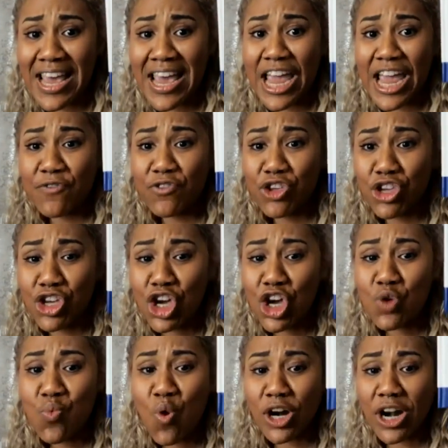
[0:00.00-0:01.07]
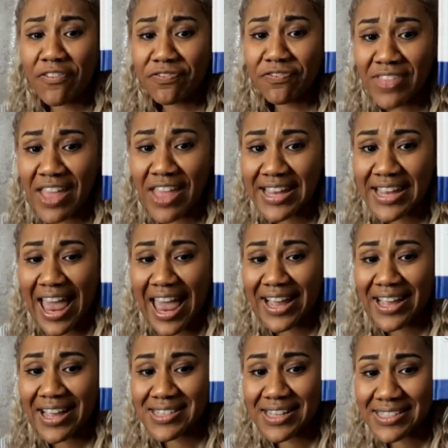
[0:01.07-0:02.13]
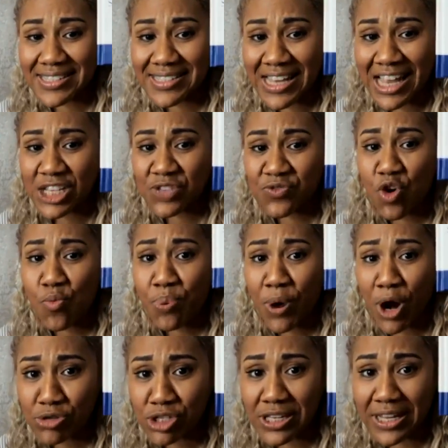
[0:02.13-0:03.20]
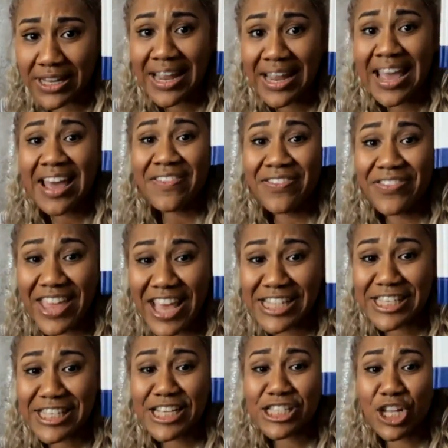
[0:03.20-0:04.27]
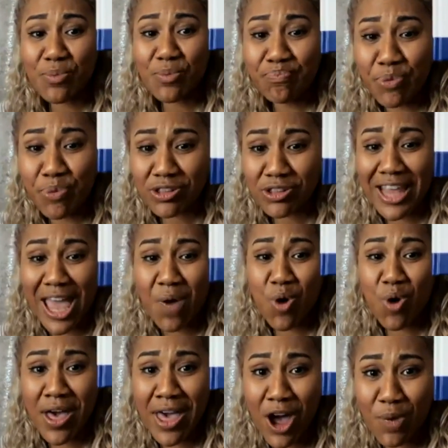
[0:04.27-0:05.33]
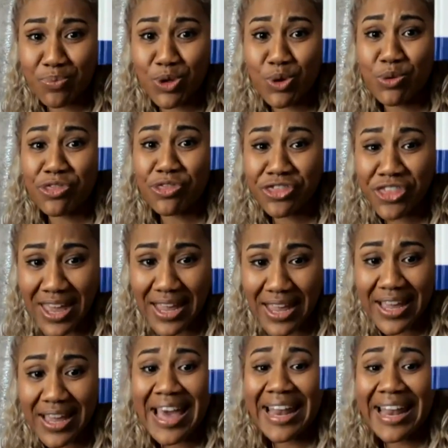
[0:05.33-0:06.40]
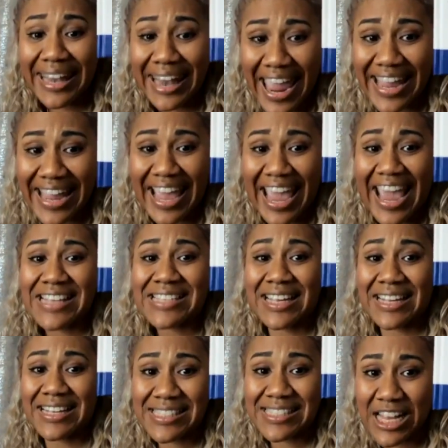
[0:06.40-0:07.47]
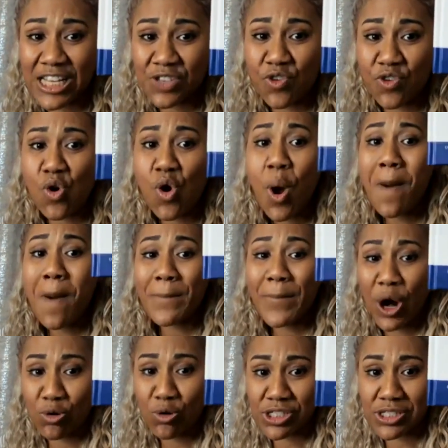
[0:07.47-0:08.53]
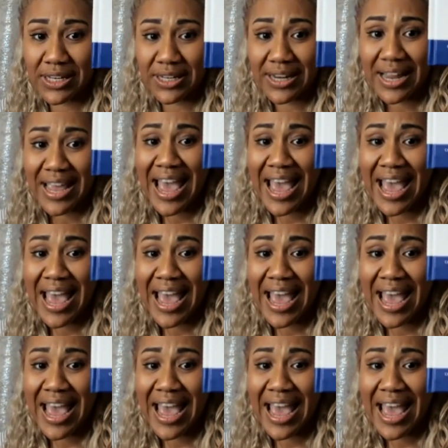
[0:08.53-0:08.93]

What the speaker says: If you want to think like a successful person, this is the book that will help you think like a successful person.